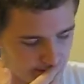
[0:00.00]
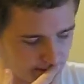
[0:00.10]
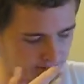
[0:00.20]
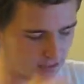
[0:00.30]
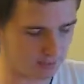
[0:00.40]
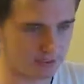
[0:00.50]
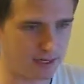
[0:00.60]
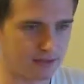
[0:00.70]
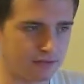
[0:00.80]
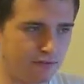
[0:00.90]
It just comes
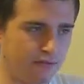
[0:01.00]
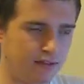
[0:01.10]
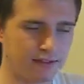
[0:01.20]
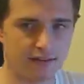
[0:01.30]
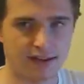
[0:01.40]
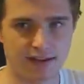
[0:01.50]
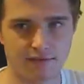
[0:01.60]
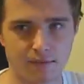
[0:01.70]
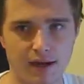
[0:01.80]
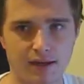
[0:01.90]
down to the fact that they have
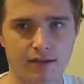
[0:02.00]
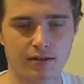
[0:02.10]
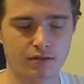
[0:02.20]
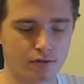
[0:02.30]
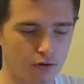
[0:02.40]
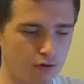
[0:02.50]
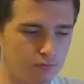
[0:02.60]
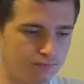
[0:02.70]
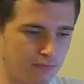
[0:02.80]
market control,